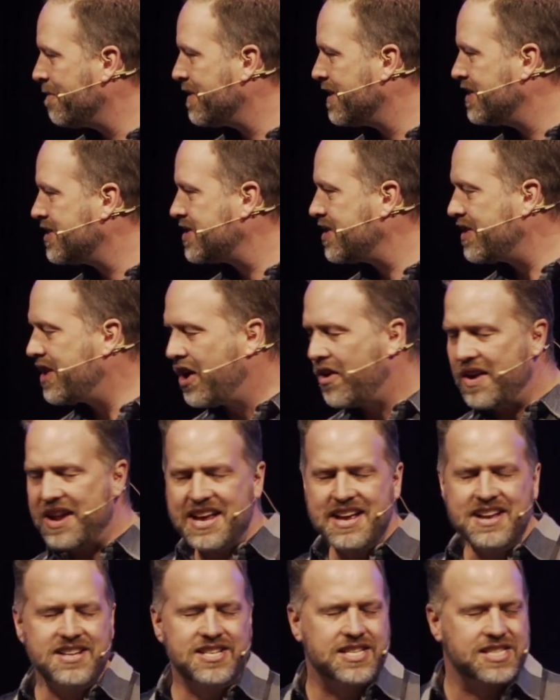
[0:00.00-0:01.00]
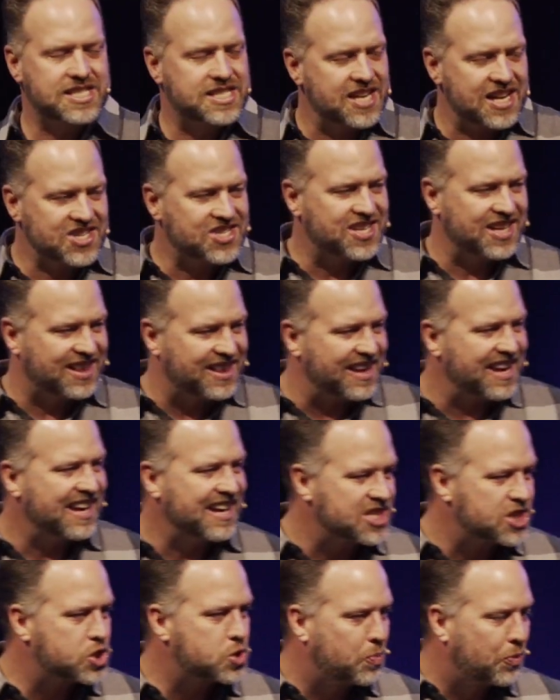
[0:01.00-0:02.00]
So there is such a thing
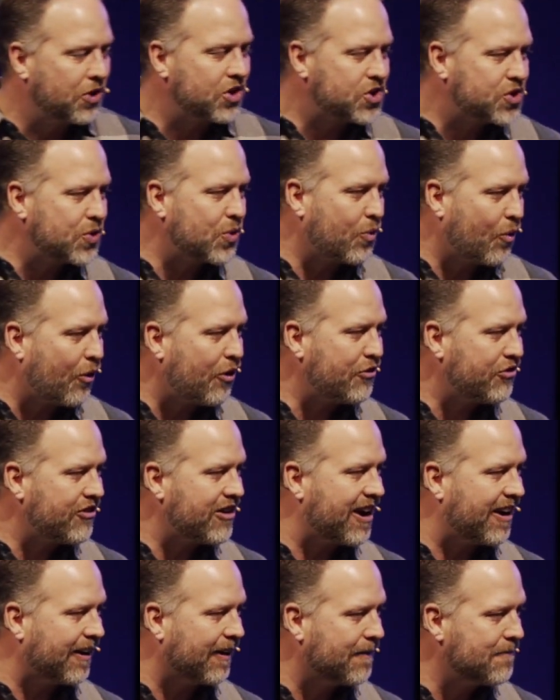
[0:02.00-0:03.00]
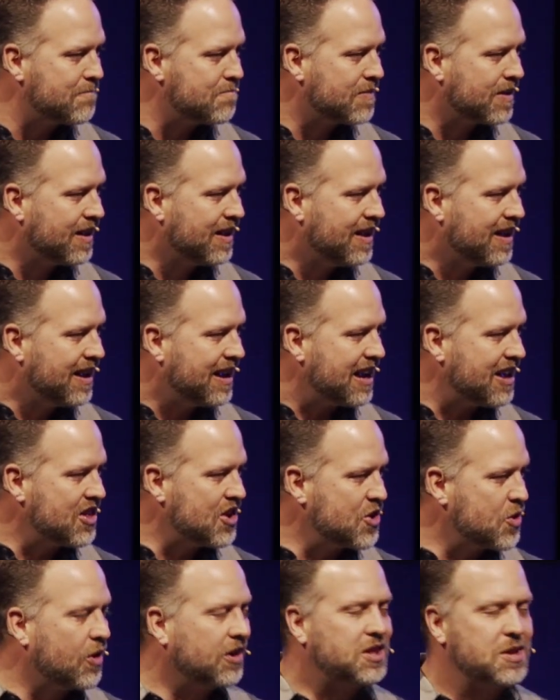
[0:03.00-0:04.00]
as spiritual warfare. In the
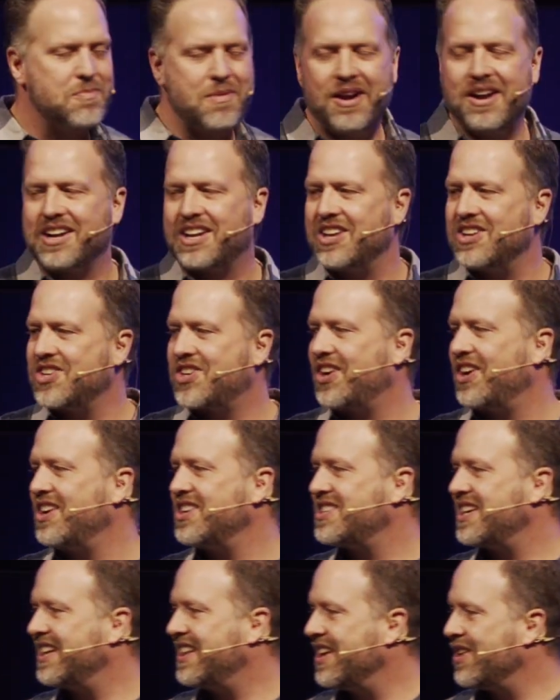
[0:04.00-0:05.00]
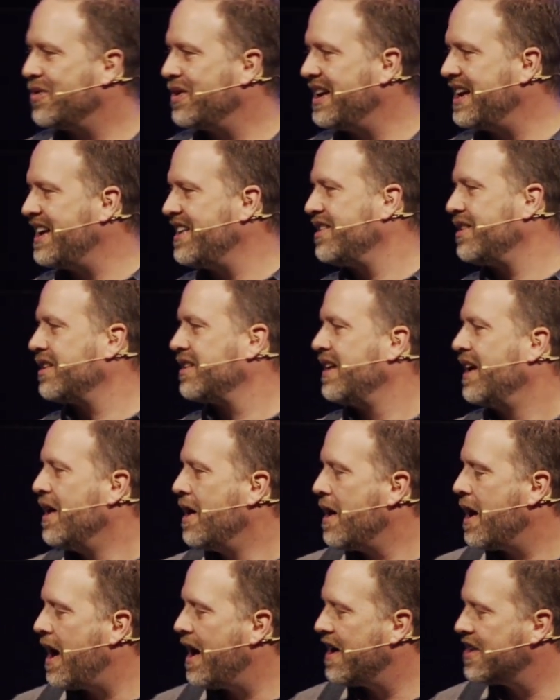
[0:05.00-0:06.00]
North American church, I think we either
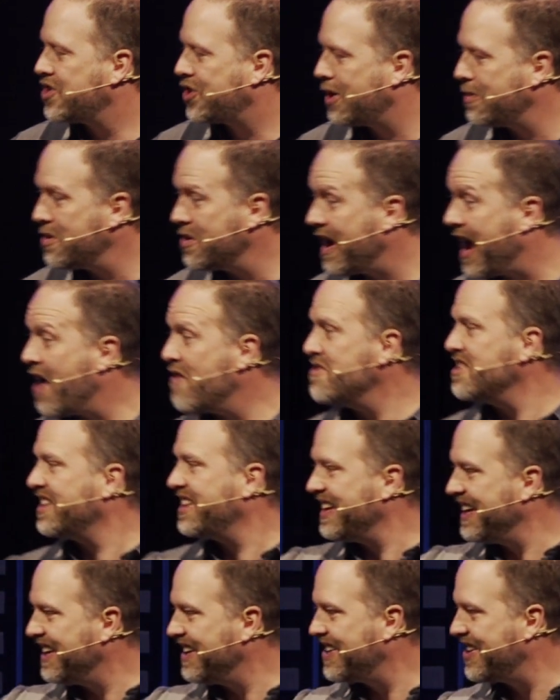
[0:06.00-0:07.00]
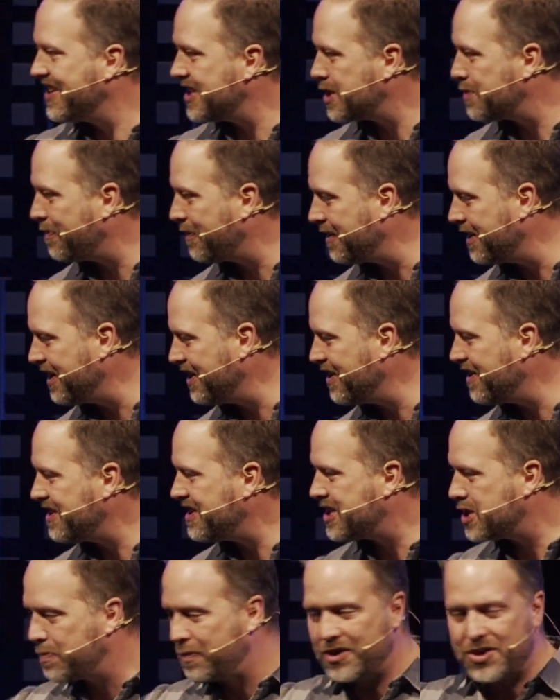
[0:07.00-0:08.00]
attribute everything to, you know, the
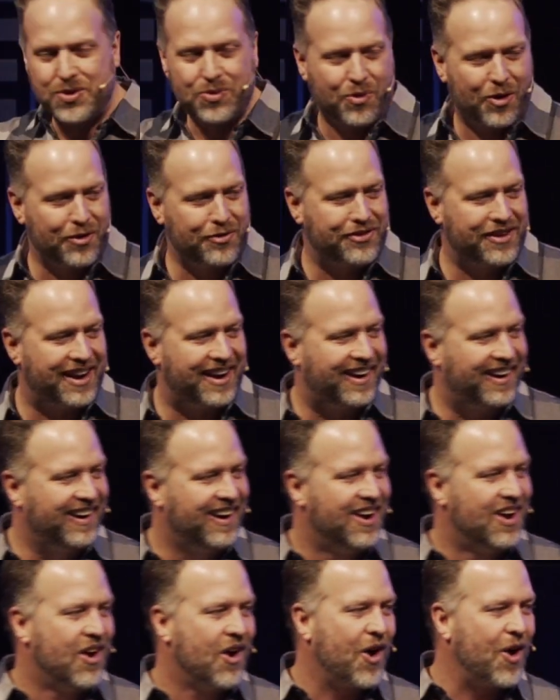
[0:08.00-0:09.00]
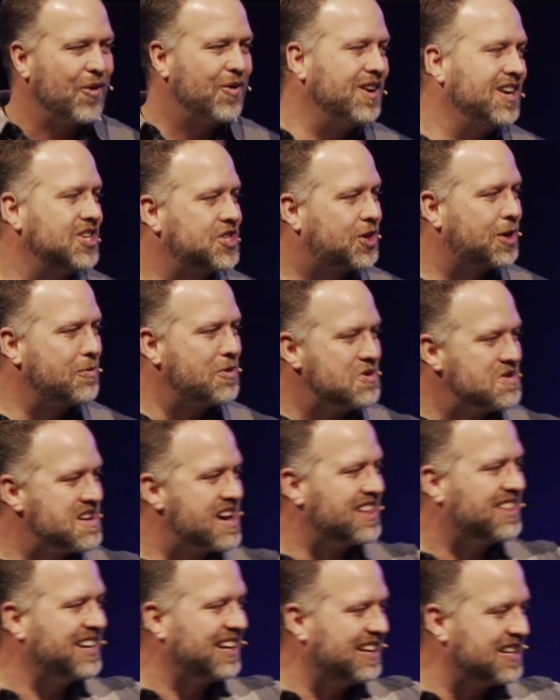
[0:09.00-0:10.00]
spiritual warfare, or we attribute
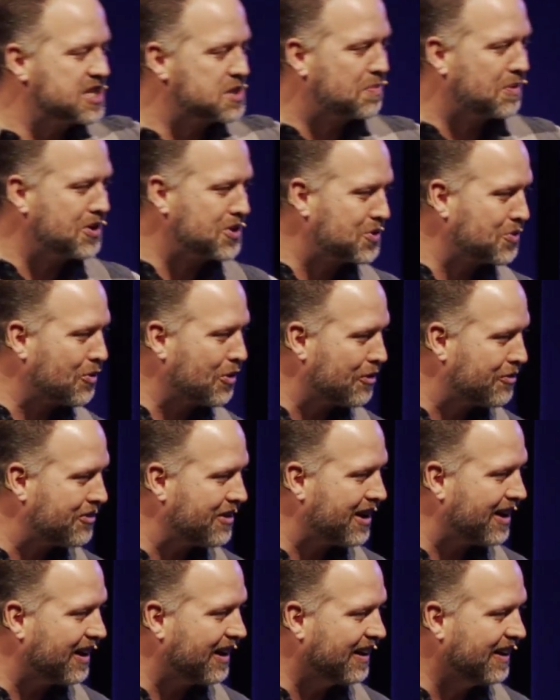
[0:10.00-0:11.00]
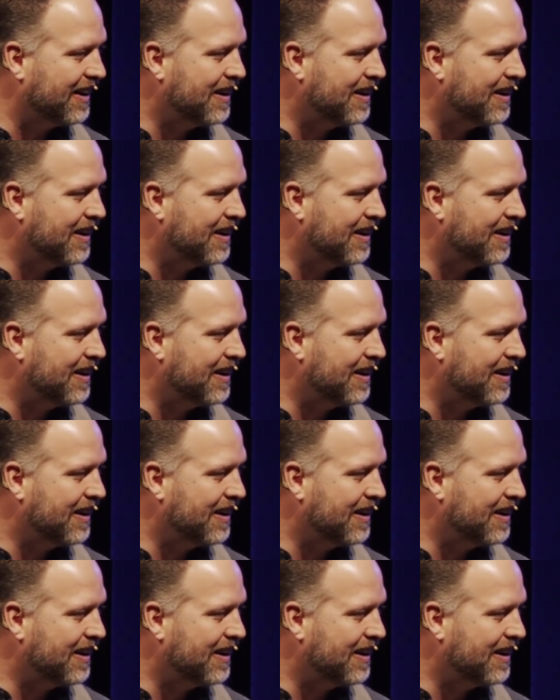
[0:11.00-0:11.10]
nothing to spiritual warfare,